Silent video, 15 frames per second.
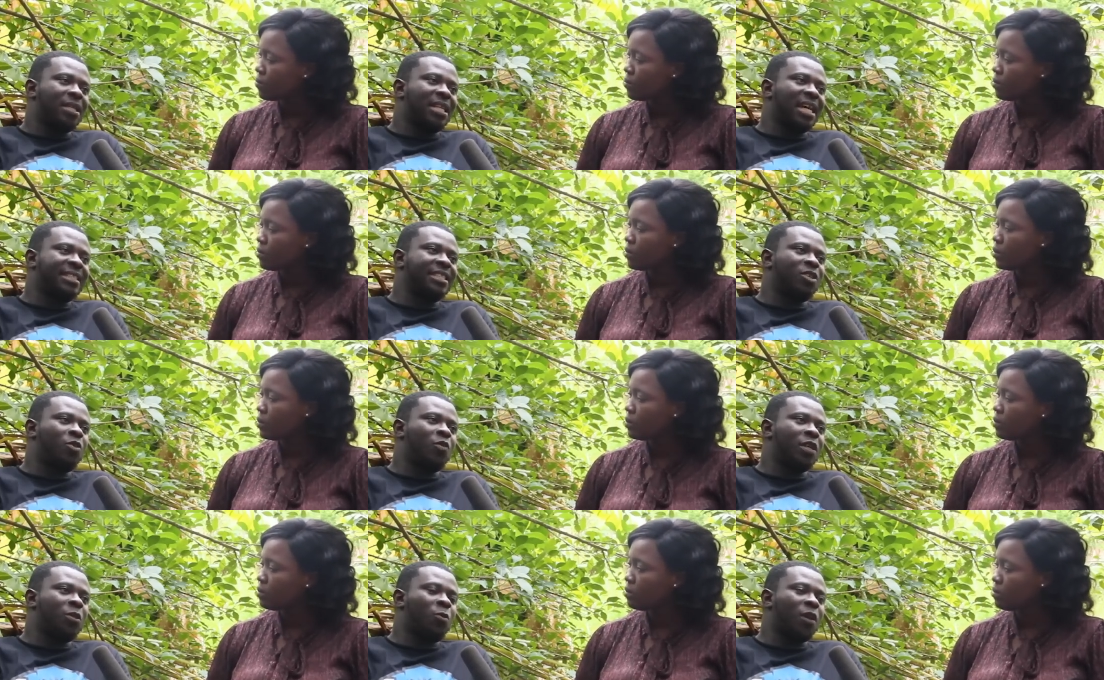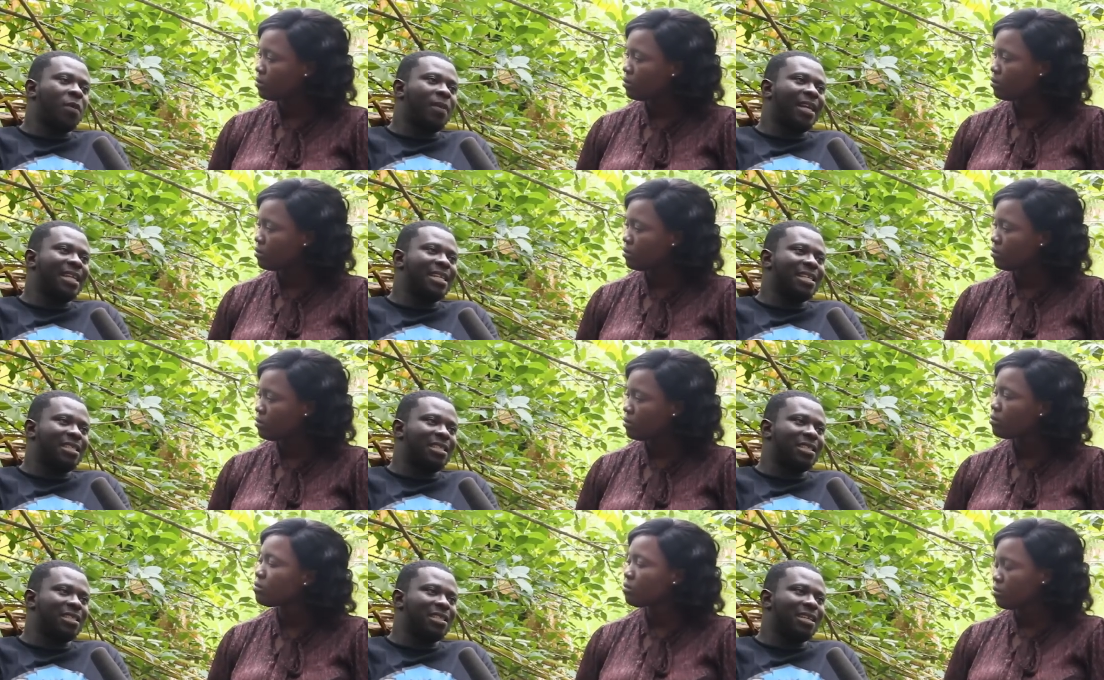Speaker 1: that's the great queen mother in the
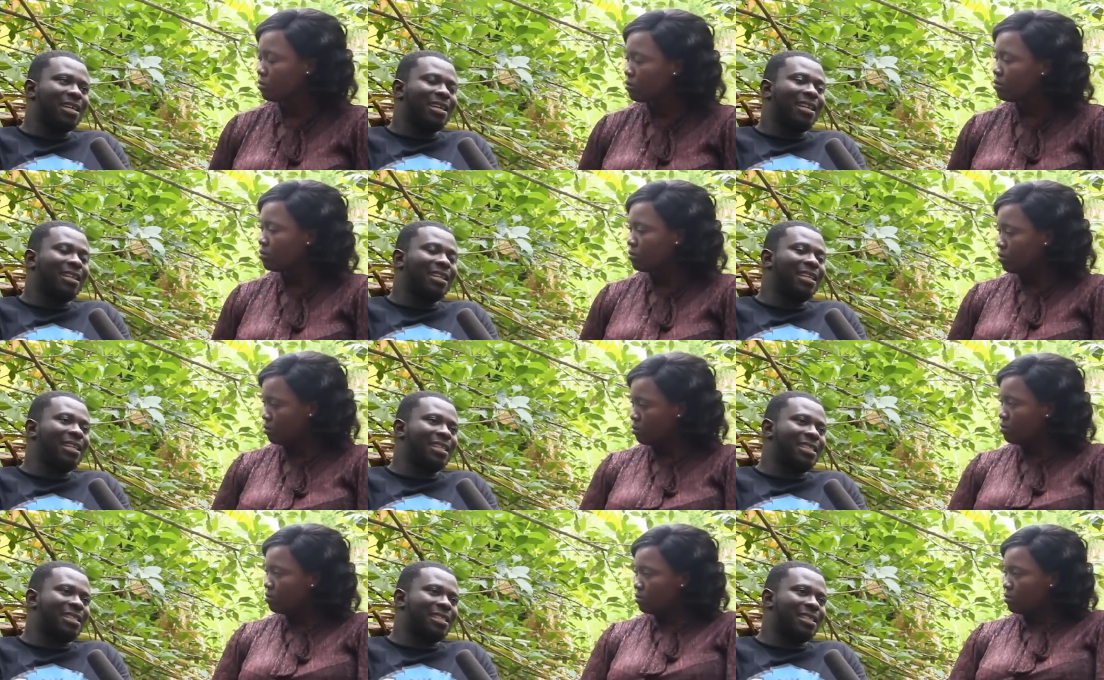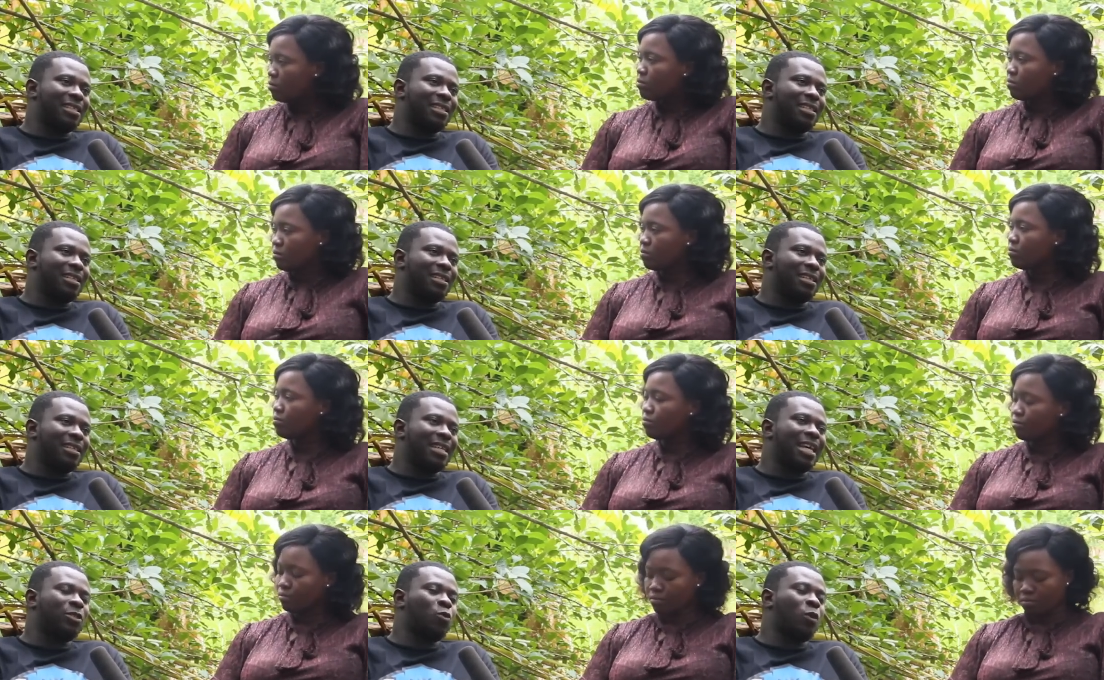sea. Lilith,
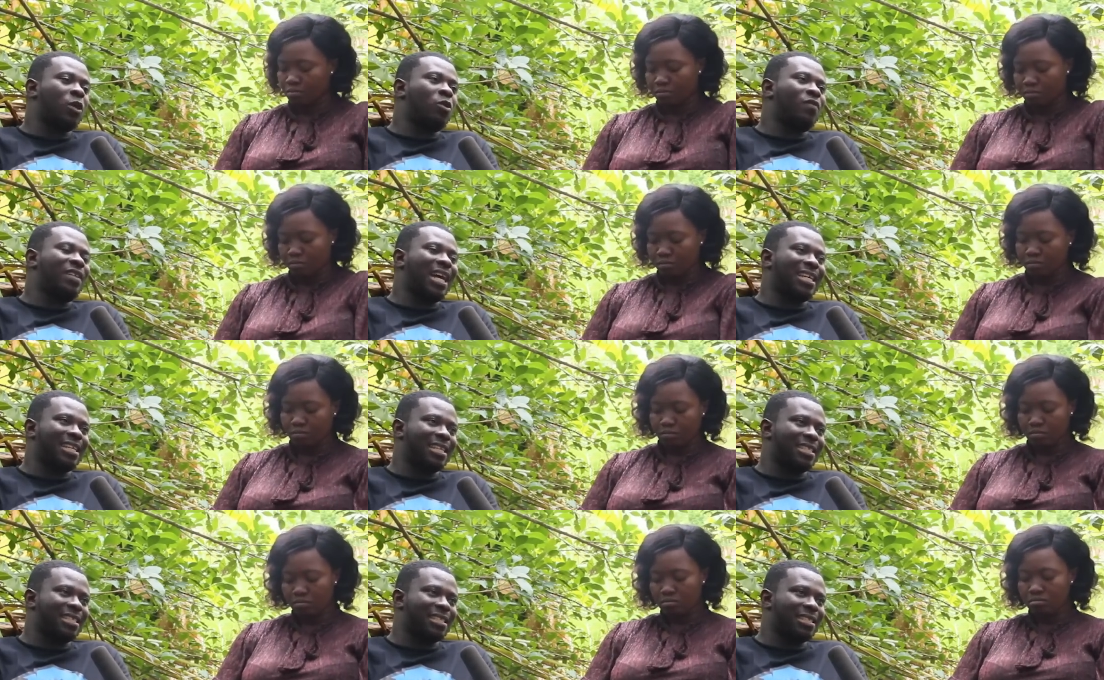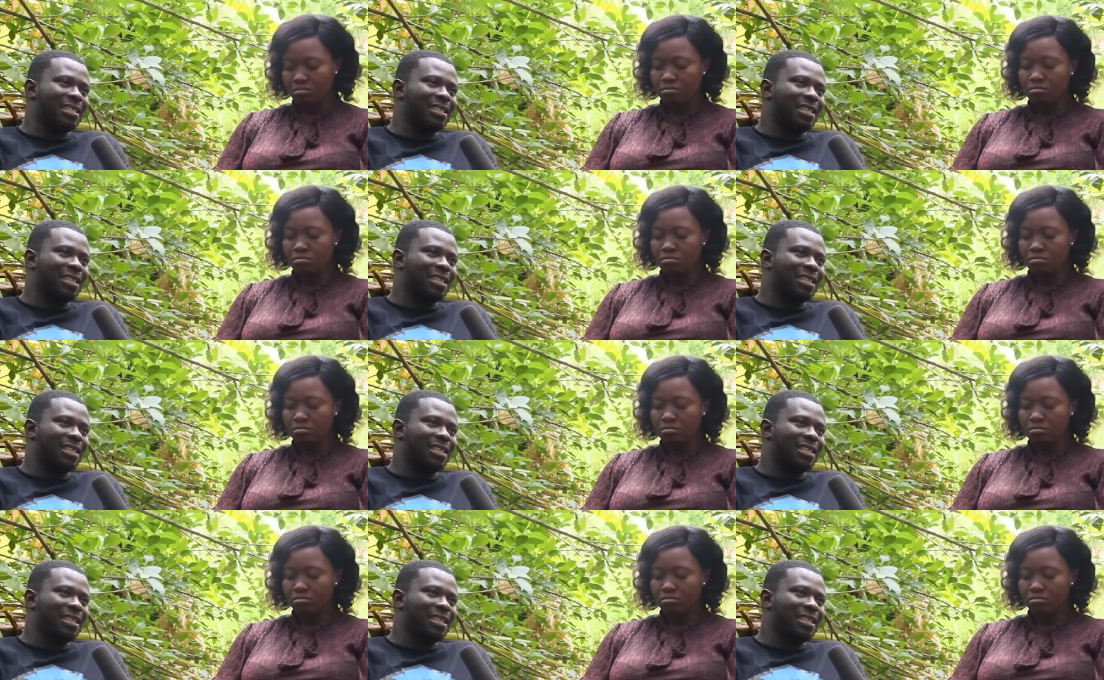that's queen of darkness.